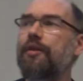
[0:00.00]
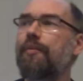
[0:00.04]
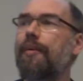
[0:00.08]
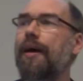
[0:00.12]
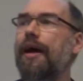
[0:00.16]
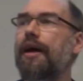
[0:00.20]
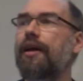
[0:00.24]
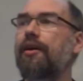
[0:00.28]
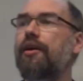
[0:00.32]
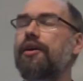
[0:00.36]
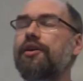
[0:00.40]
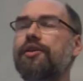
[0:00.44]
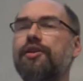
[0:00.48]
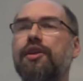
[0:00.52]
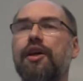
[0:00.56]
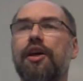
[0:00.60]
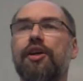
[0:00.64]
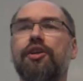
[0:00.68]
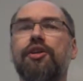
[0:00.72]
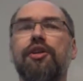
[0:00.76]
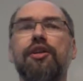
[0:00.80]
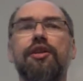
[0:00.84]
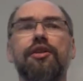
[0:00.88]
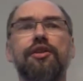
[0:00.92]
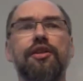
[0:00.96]
the background
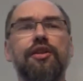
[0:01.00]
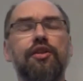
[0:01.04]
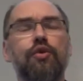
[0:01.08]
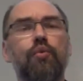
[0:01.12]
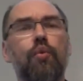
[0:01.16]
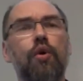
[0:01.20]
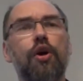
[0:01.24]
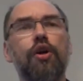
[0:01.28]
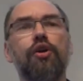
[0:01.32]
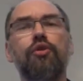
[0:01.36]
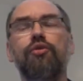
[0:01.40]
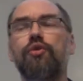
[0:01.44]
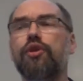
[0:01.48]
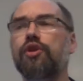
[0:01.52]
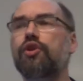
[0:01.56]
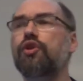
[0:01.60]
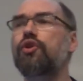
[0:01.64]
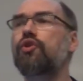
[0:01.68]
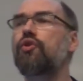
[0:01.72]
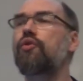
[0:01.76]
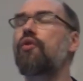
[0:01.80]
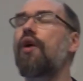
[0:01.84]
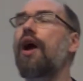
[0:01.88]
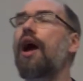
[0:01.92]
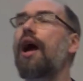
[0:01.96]
section is it's where you
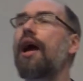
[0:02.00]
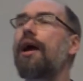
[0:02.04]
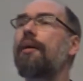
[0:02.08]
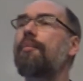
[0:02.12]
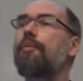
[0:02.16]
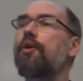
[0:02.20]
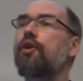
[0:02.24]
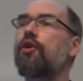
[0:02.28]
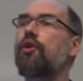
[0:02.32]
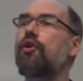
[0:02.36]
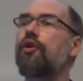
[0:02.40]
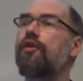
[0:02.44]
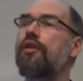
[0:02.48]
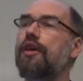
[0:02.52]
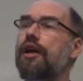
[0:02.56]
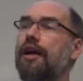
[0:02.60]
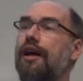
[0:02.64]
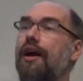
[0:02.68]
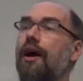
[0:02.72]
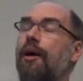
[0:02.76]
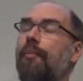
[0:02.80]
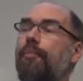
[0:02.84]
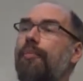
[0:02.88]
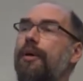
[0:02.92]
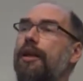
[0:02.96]
describe the
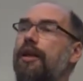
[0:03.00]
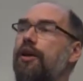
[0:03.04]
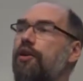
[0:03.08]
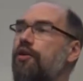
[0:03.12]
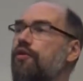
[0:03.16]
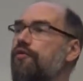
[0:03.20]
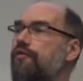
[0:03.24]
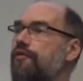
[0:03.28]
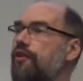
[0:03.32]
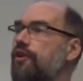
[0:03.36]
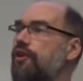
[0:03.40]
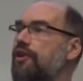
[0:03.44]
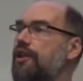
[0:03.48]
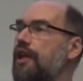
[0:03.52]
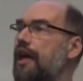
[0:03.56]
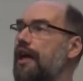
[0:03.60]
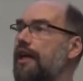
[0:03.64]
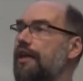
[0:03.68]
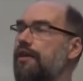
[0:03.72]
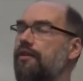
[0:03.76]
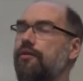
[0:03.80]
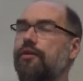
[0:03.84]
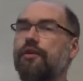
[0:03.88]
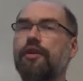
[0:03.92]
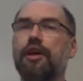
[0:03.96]
company you've looked
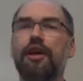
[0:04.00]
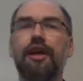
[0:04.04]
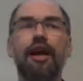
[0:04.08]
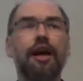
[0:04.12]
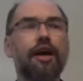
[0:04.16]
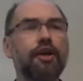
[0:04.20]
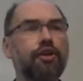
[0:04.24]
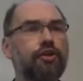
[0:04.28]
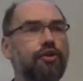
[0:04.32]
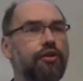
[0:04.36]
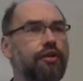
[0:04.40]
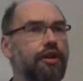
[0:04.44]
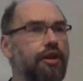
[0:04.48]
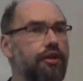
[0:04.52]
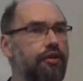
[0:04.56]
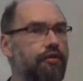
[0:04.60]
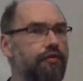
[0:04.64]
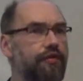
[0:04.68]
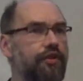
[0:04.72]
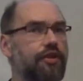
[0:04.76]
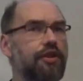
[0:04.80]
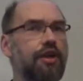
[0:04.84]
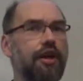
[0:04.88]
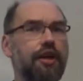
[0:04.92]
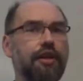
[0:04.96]
at, or the country you've
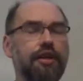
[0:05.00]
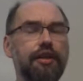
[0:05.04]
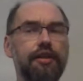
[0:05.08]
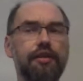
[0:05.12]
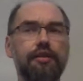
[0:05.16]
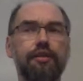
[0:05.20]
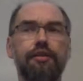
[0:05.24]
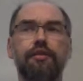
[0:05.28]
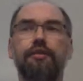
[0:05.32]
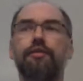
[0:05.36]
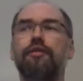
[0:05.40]
studied,